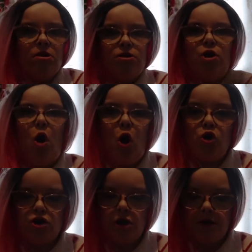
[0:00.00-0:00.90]

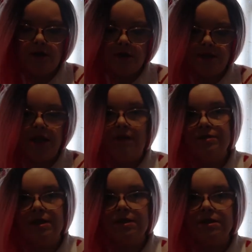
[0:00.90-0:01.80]
God, you can see I haven't
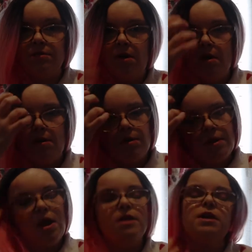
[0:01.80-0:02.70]
done this in a while.
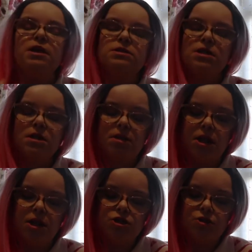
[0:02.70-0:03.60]
The
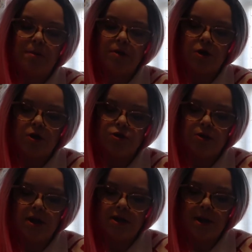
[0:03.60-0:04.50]
next shop I'm going to go
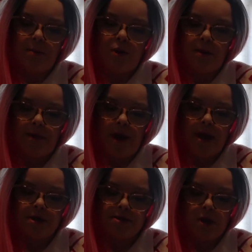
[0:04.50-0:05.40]
to is Pull &
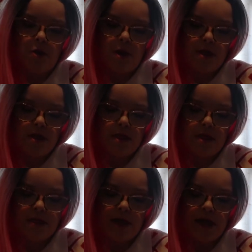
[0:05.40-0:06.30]
Bear. So
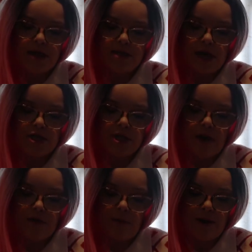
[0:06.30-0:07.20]
these actually
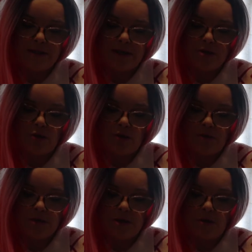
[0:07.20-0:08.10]
have the price tags on them
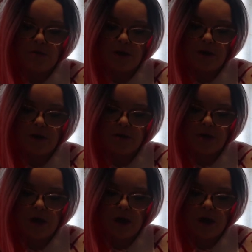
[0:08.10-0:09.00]
still because
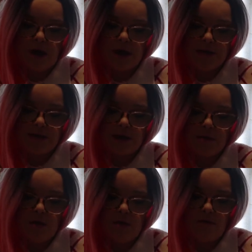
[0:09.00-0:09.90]
I didn't take them
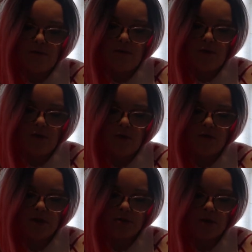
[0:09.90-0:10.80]
off. Although
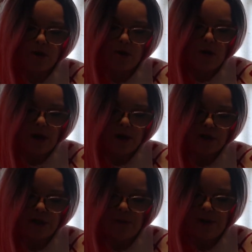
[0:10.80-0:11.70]
this one, you can't actually
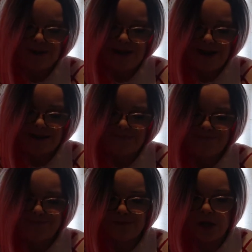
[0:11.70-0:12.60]
see the price tag,
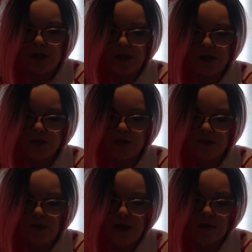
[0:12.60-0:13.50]
which is
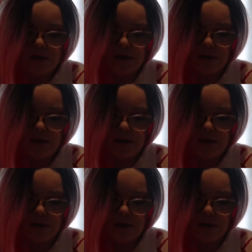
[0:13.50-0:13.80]
great because